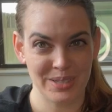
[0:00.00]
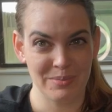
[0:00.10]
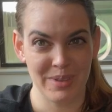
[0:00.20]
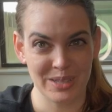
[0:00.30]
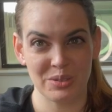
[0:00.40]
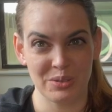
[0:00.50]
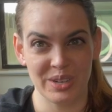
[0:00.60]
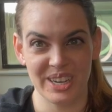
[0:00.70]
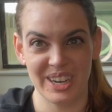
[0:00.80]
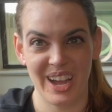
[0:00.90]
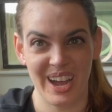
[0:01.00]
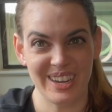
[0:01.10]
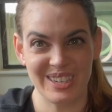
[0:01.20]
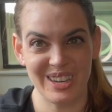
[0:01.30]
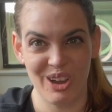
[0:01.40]
a med student, I
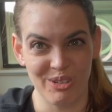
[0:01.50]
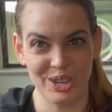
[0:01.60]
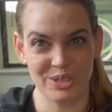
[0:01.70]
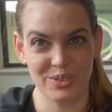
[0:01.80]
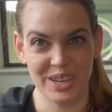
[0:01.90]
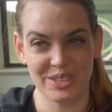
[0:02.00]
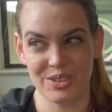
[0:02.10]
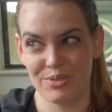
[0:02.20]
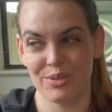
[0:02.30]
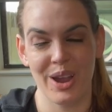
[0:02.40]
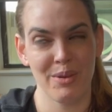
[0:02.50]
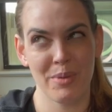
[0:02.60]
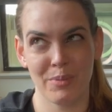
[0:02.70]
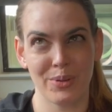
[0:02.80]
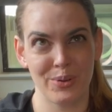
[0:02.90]
did not want to do I C U. I
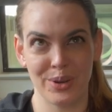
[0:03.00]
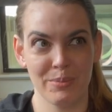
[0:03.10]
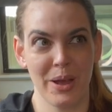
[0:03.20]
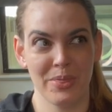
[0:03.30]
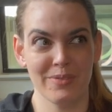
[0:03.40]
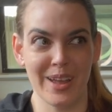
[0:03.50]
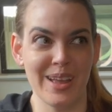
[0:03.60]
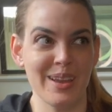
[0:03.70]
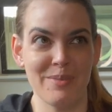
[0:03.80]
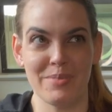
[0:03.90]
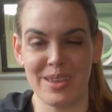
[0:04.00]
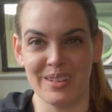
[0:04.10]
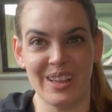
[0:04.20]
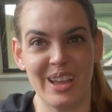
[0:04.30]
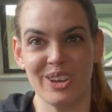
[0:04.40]
remember learning about the vent and
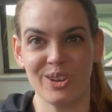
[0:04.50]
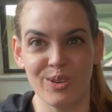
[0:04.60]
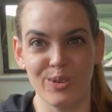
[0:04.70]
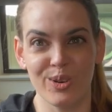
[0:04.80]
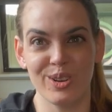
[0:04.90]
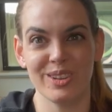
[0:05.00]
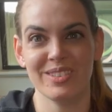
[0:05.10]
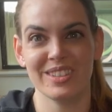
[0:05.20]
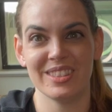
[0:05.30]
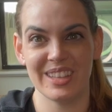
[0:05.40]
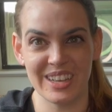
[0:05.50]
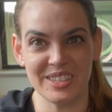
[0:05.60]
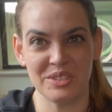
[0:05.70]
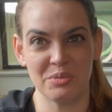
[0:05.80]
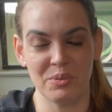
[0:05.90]
being like, cool, that
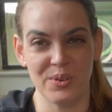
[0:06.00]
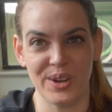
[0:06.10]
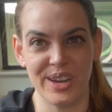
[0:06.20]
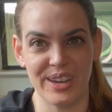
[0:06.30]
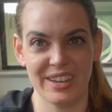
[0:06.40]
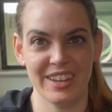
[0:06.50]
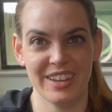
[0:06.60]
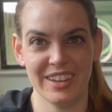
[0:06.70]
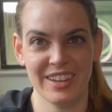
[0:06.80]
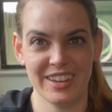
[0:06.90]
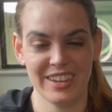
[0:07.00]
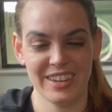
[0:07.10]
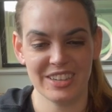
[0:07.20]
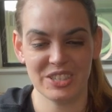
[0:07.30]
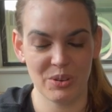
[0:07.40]
sounds boring.
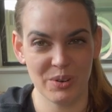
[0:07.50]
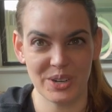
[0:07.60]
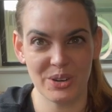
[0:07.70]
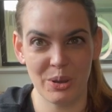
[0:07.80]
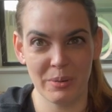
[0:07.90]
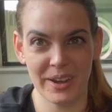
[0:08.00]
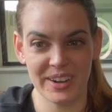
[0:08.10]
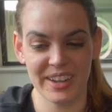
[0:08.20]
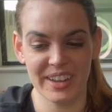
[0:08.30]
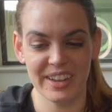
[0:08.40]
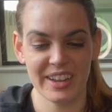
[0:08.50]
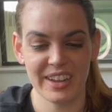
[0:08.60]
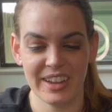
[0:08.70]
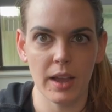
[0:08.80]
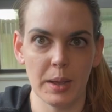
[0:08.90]
Don't want to know about it.
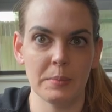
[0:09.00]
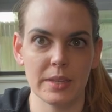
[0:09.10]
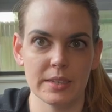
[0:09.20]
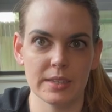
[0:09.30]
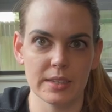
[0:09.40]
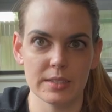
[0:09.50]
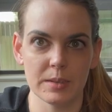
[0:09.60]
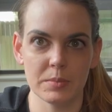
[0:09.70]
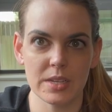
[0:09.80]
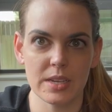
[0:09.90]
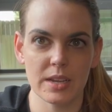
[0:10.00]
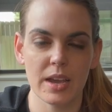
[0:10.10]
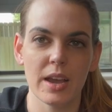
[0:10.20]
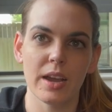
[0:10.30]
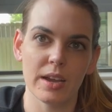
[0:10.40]
I'm the Intense M D,
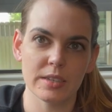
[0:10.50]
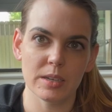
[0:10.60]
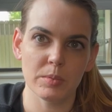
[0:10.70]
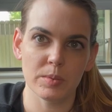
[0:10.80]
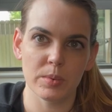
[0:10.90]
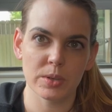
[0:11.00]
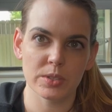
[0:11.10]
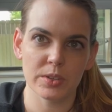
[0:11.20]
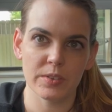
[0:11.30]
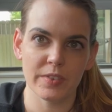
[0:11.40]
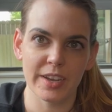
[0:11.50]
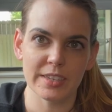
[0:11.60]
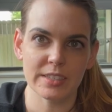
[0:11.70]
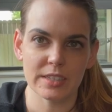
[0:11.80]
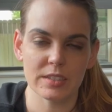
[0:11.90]
a double board certified
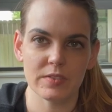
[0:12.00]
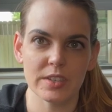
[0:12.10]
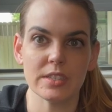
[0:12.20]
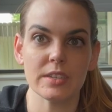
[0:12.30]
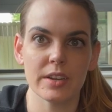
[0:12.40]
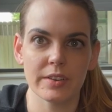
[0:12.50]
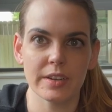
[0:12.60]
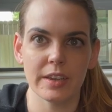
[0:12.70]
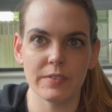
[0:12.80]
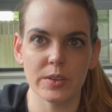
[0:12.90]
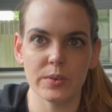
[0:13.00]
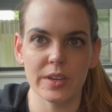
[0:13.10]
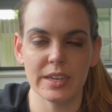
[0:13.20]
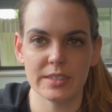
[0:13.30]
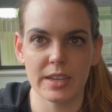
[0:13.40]
intensivist here to give you
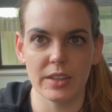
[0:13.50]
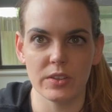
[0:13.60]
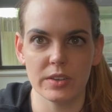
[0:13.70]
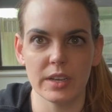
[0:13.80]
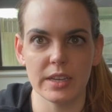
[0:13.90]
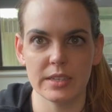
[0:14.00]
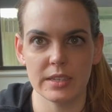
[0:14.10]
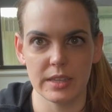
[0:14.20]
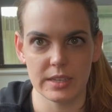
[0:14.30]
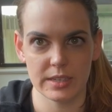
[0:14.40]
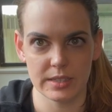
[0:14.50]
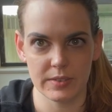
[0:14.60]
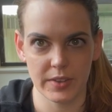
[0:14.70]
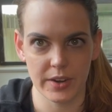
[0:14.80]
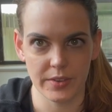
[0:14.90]
an inside look into the intensive care